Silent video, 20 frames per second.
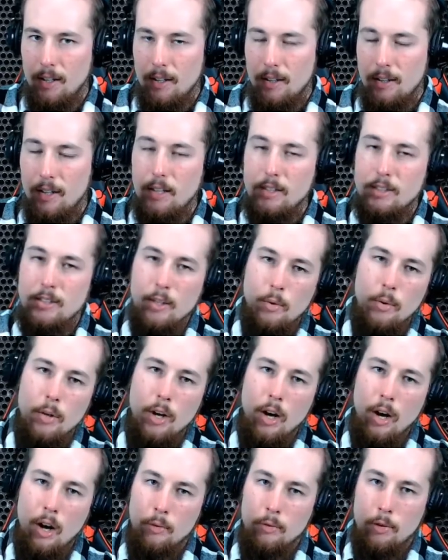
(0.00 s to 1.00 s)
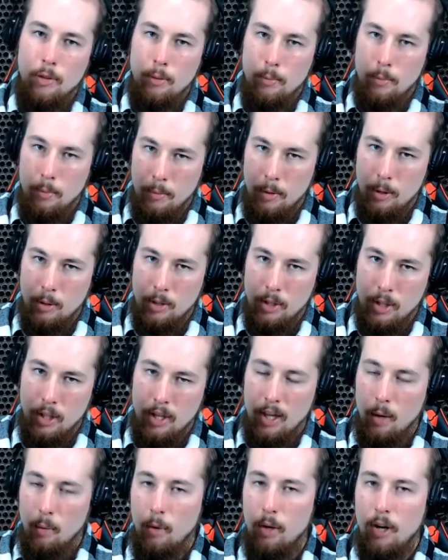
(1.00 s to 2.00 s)
They still want to offer the promotion
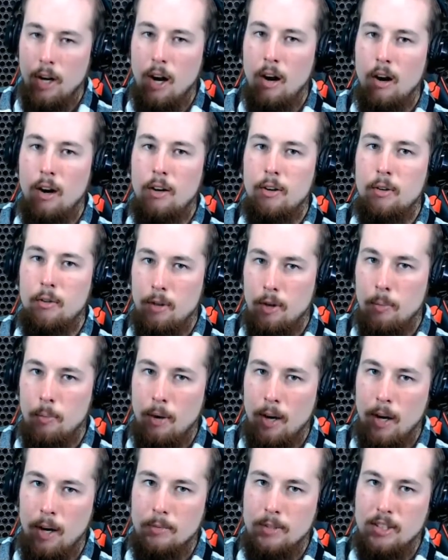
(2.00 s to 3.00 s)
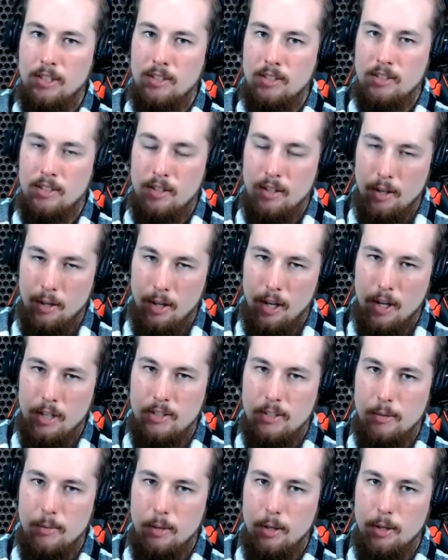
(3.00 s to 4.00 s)
and they want to honor their promises to their
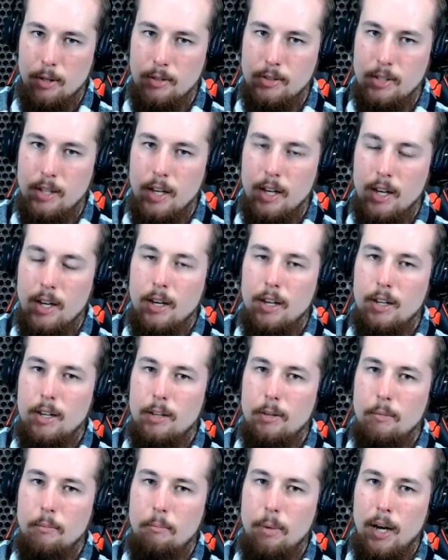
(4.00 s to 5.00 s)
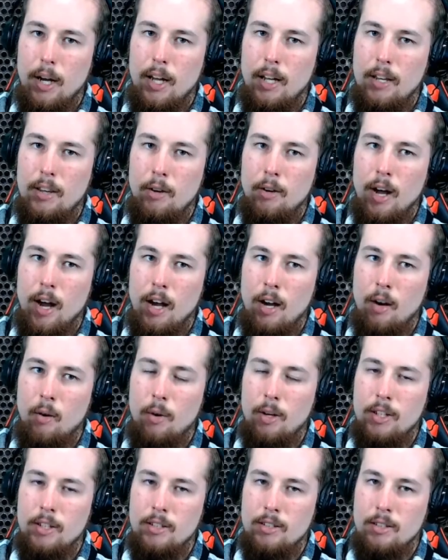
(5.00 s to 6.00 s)
customers, but they're not
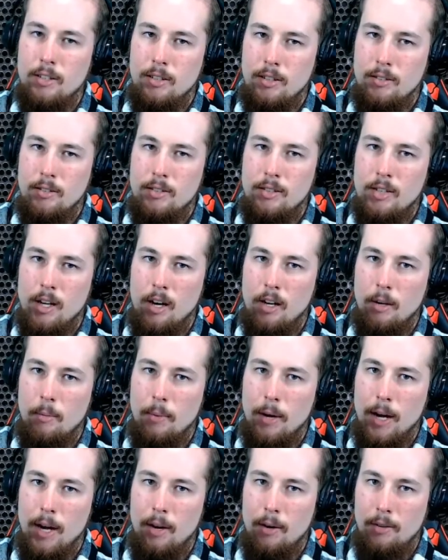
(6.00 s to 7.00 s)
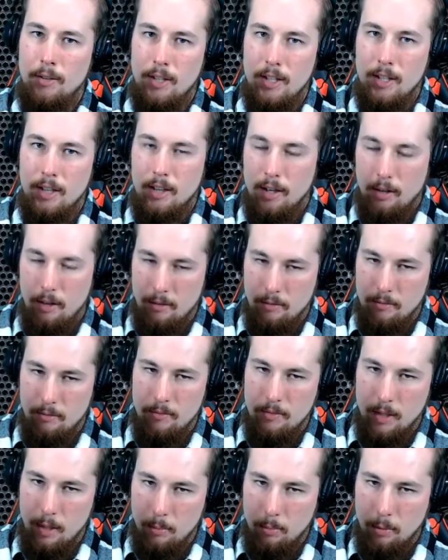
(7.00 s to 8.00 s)
going to talk about in their,
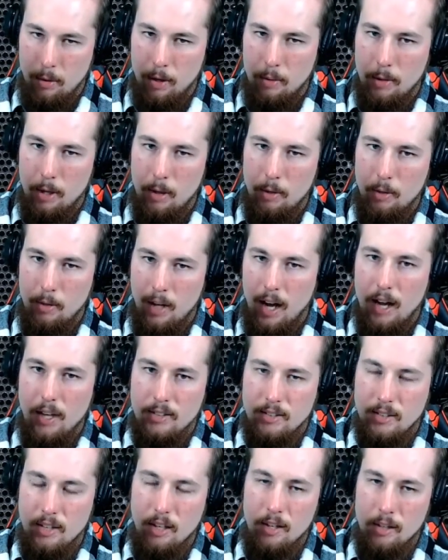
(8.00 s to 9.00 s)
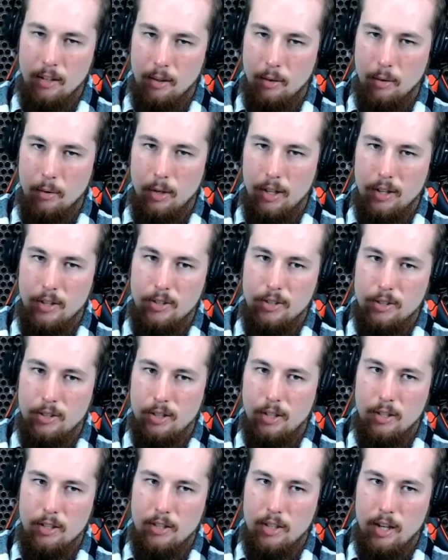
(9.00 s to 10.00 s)
their promo God's Gun and Glory. They're just
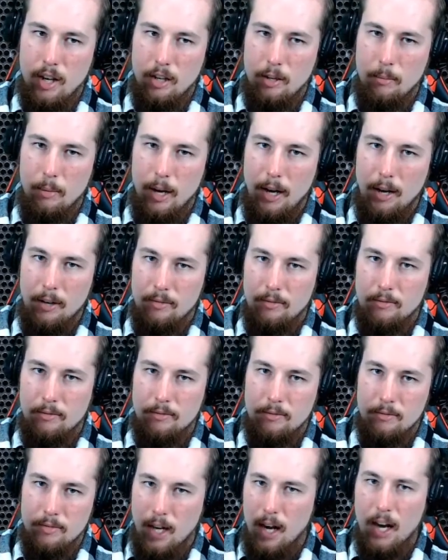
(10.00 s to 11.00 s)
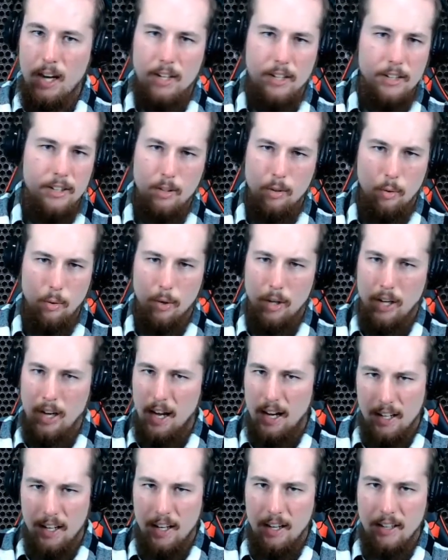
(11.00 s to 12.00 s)
going to talk about God and Glory,
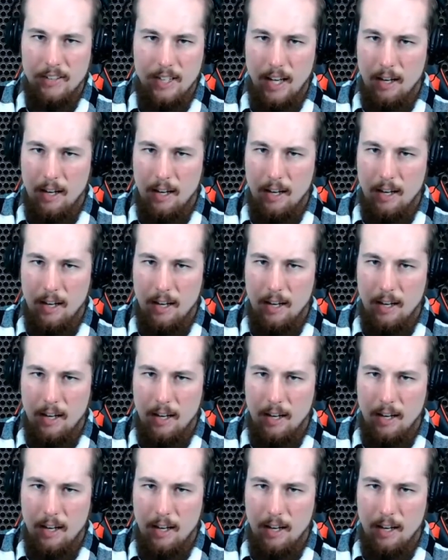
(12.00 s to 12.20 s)
I guess.